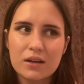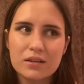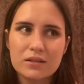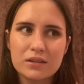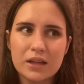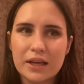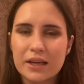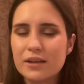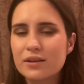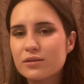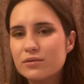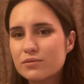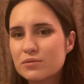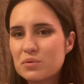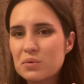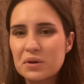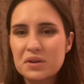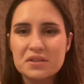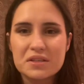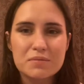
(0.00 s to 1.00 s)
like
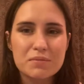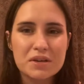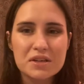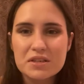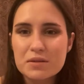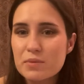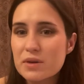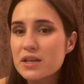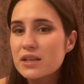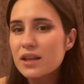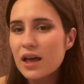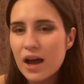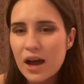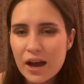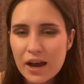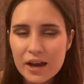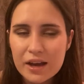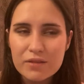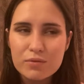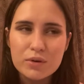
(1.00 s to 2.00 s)
what does it mean to be
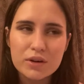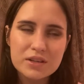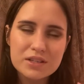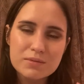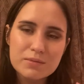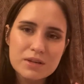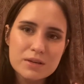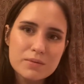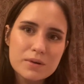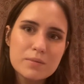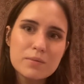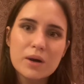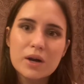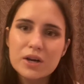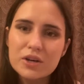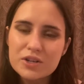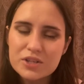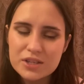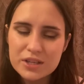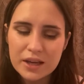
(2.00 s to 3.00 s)
alive? What does it mean to be a
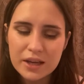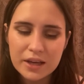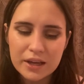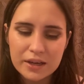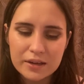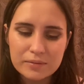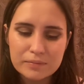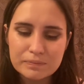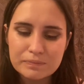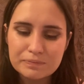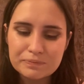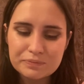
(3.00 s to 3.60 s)
person?